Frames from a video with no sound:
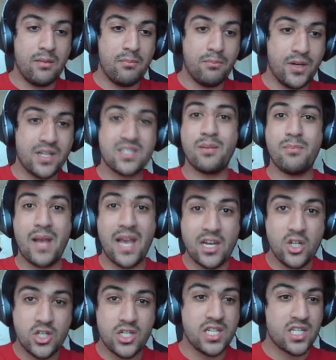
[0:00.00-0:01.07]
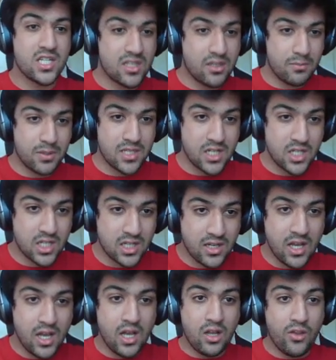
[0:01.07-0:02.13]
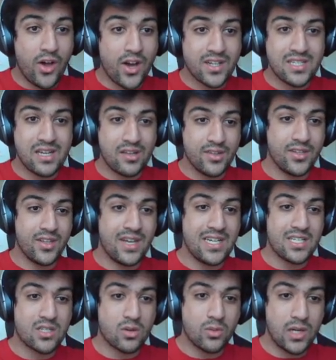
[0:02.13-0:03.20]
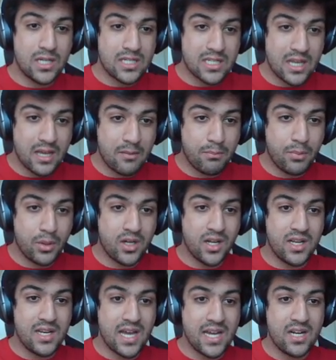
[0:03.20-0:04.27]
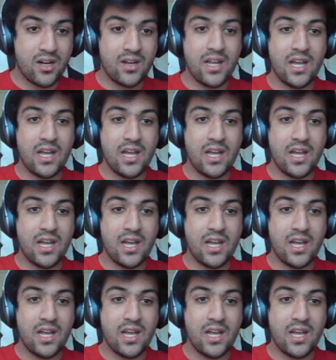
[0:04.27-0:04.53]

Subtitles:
and bring some energy into the position, lock down the light squares, and put a knight on